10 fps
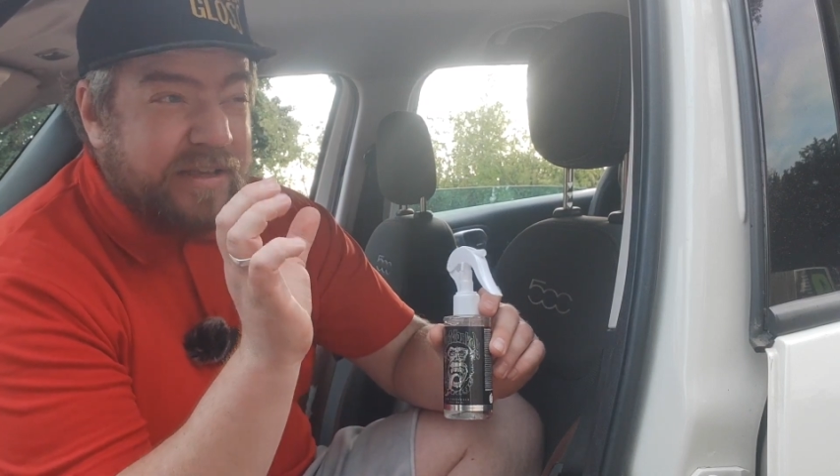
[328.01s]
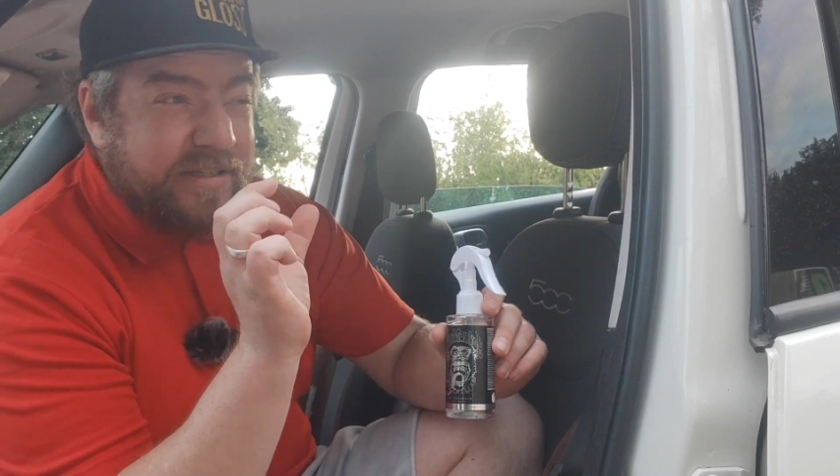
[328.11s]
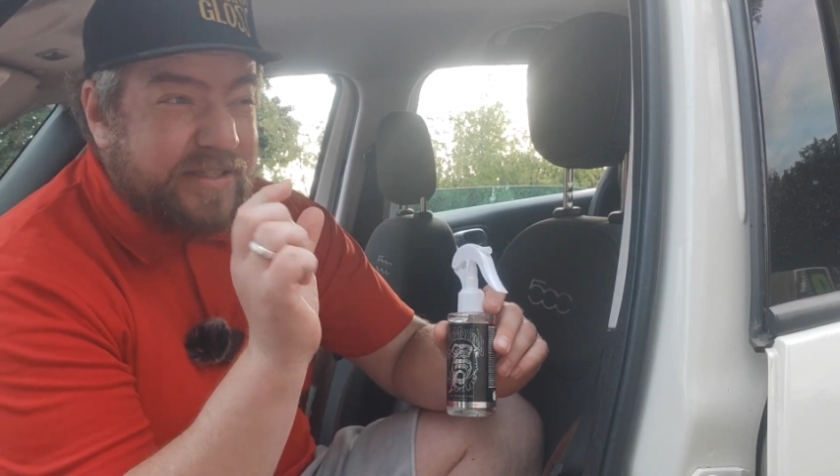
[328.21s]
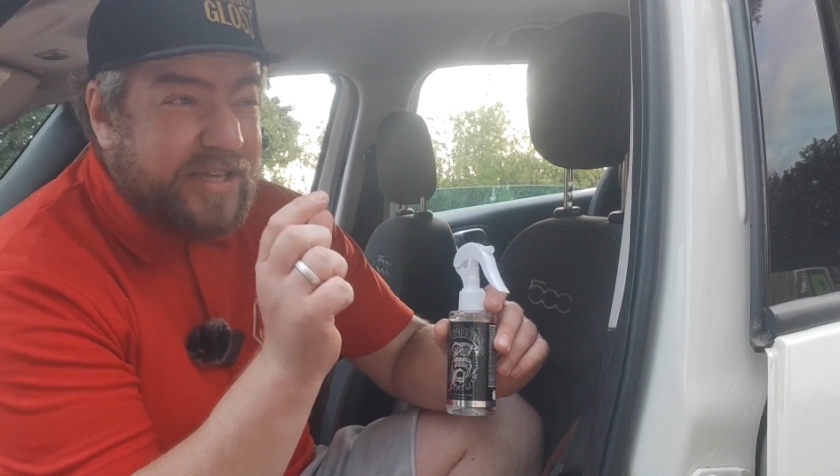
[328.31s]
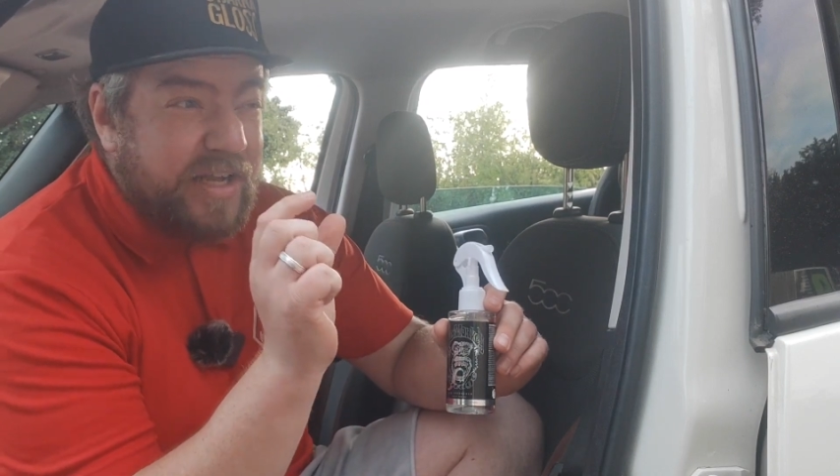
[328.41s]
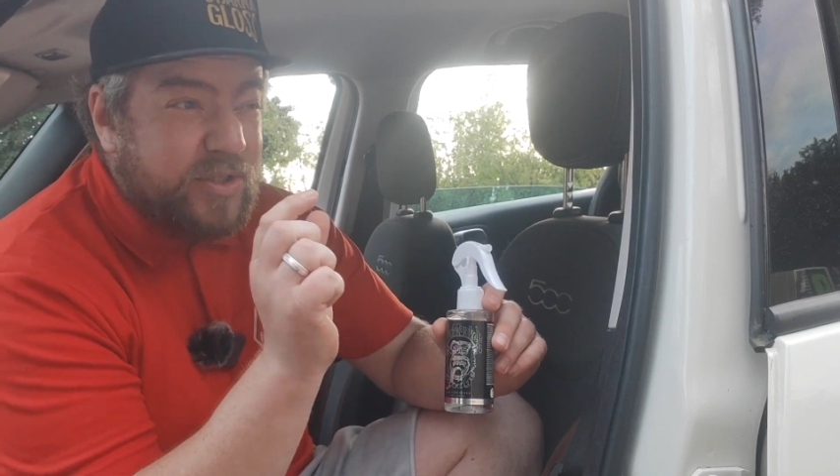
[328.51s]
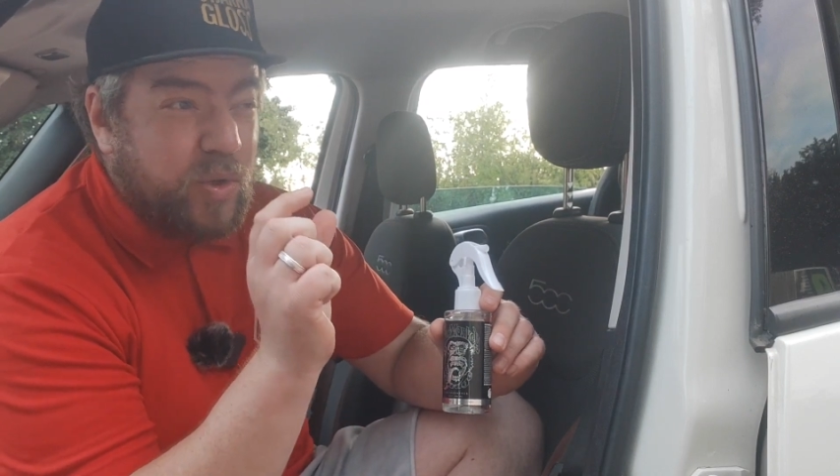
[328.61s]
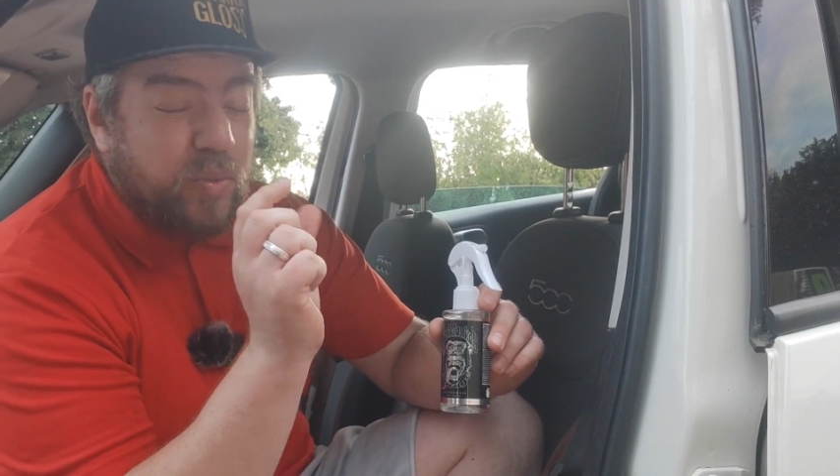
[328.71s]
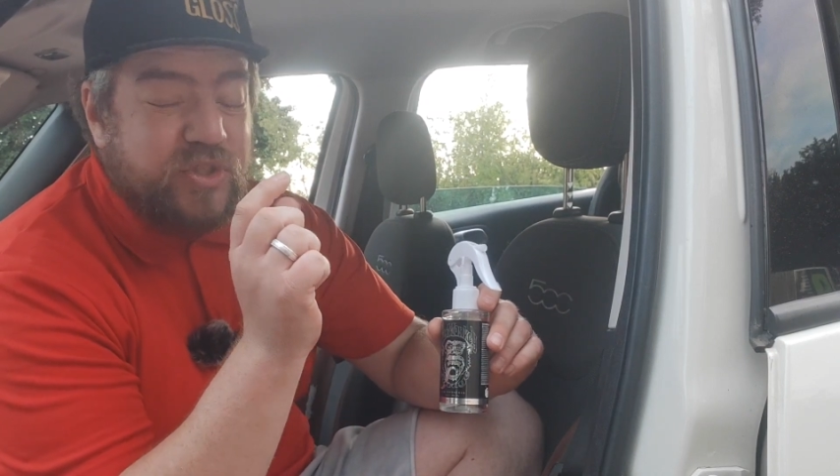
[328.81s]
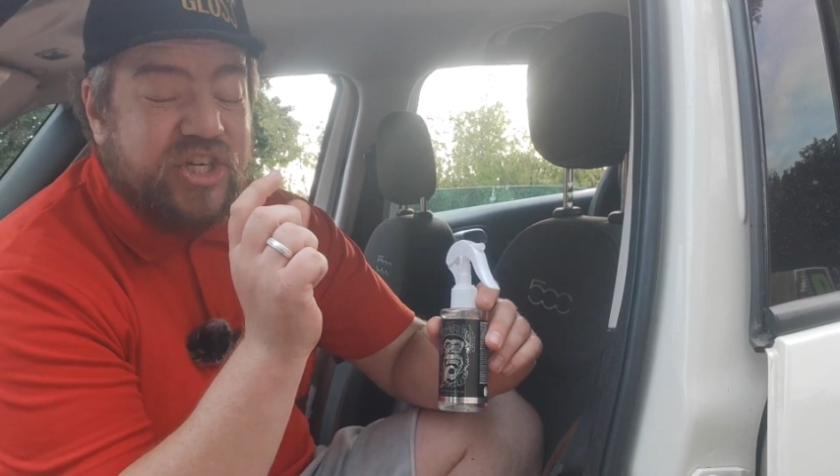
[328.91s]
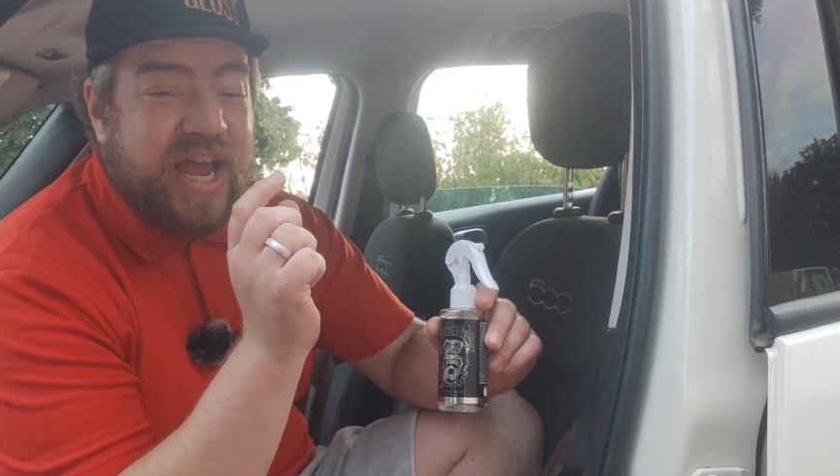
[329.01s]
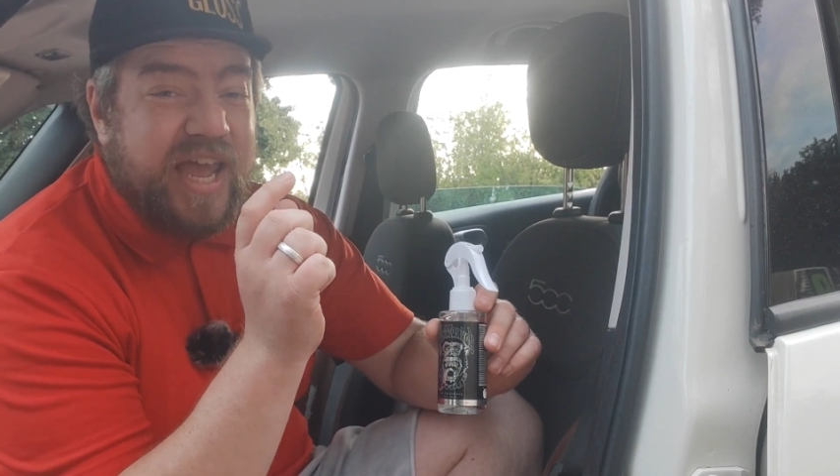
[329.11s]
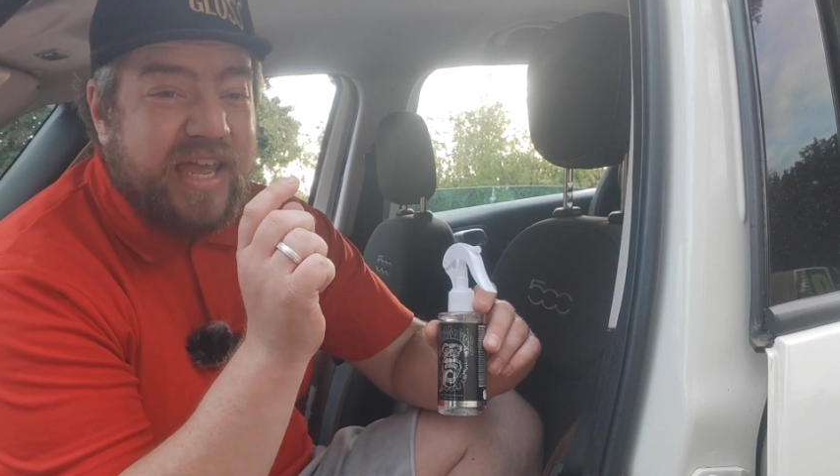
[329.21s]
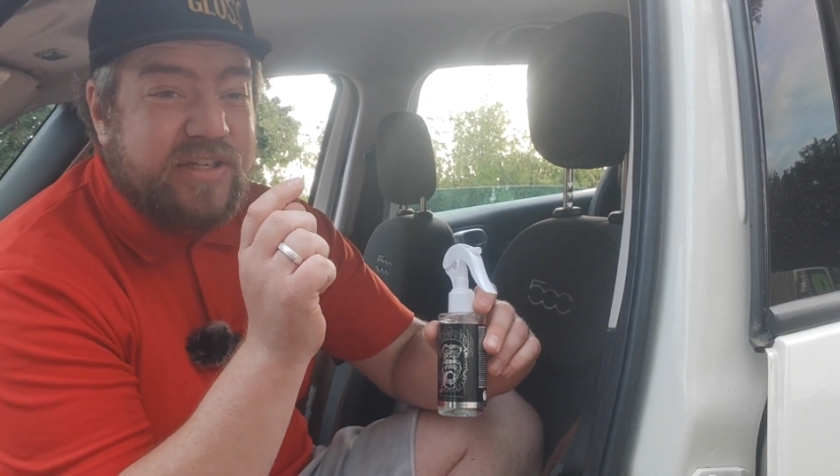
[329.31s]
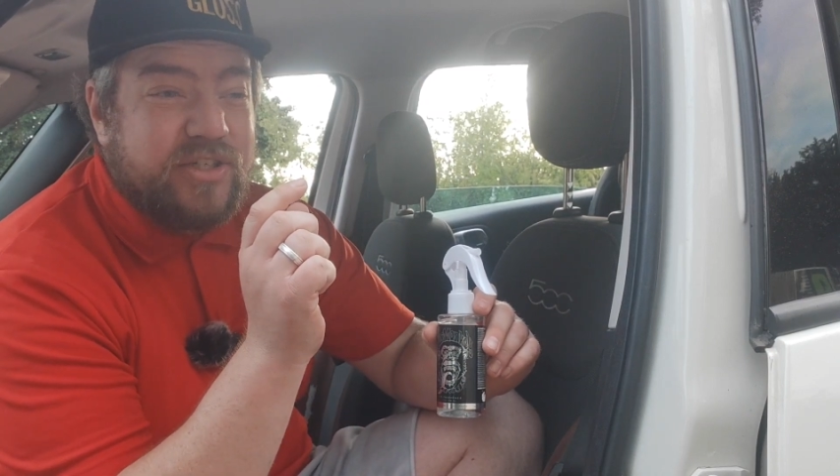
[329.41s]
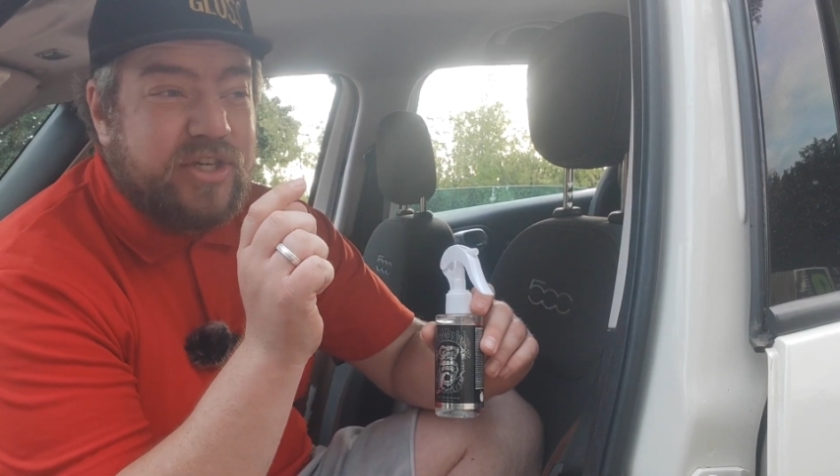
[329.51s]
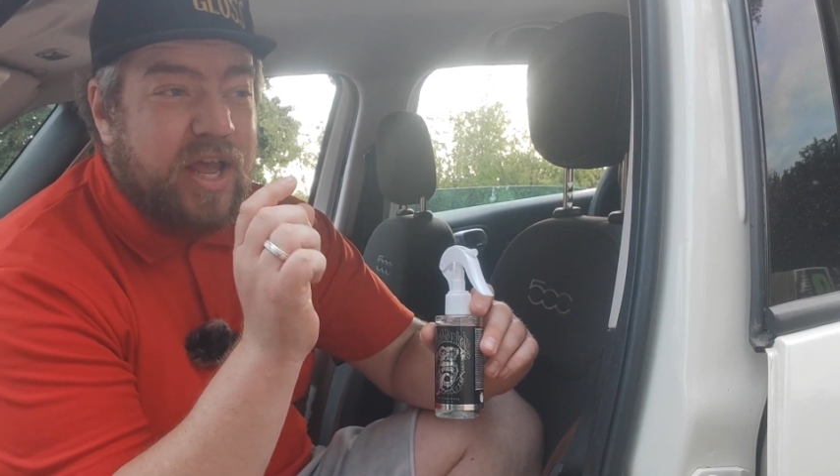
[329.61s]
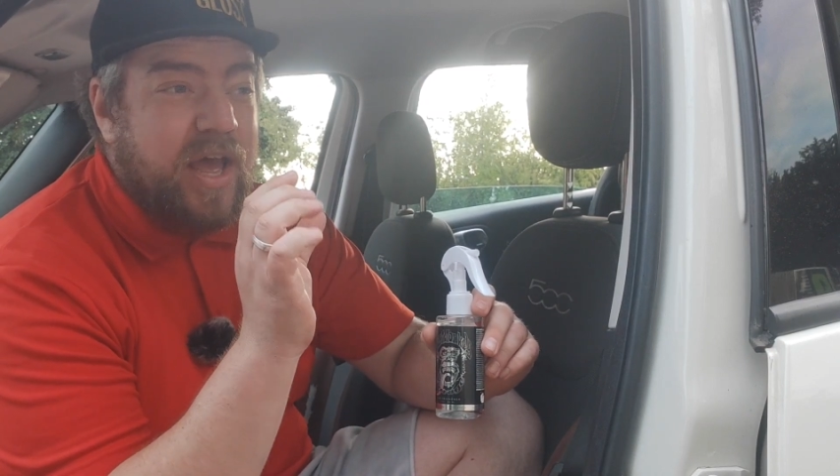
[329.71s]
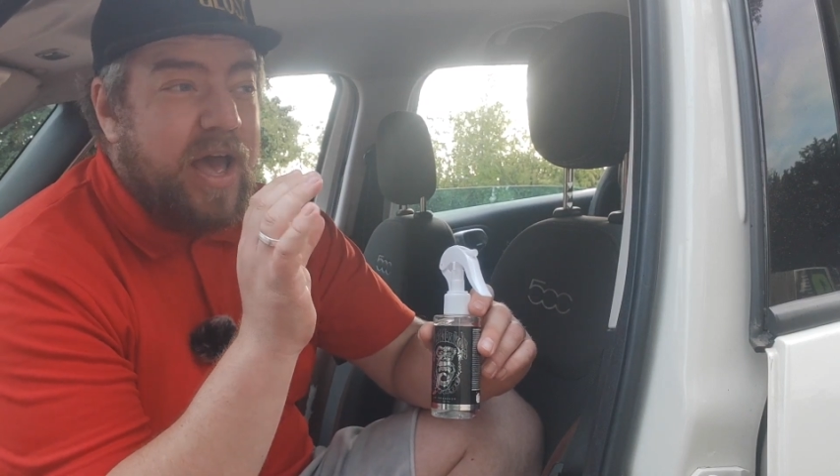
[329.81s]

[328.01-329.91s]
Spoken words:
subtle change.